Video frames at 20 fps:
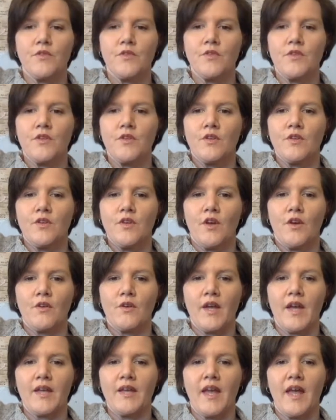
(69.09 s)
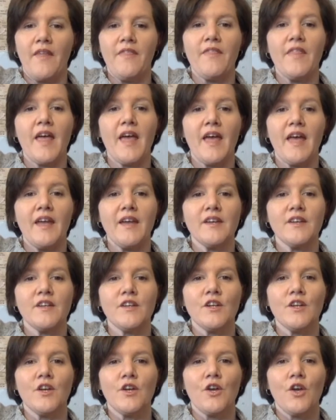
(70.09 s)
Okay, and
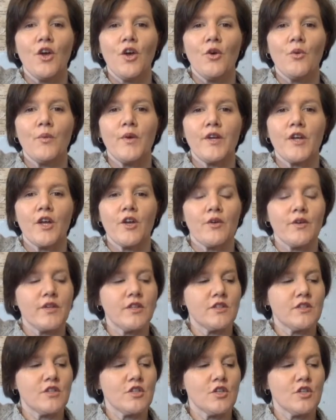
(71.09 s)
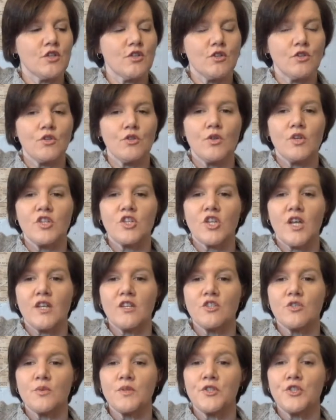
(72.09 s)
then we're going to
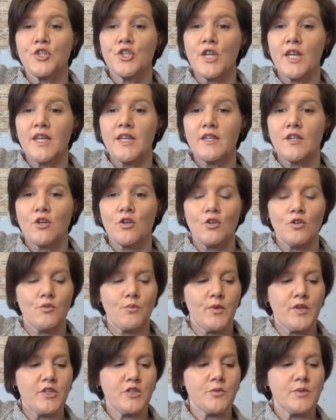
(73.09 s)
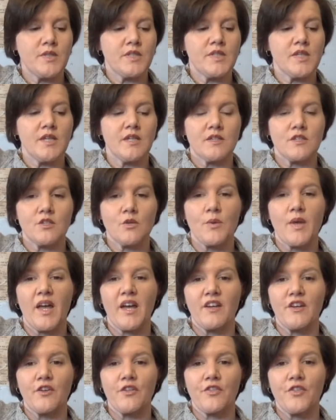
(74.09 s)
change to a G chord, which we did. So we
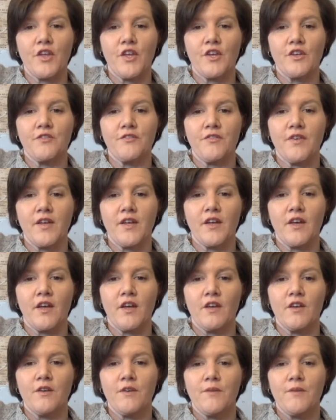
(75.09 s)
had our 3rd finger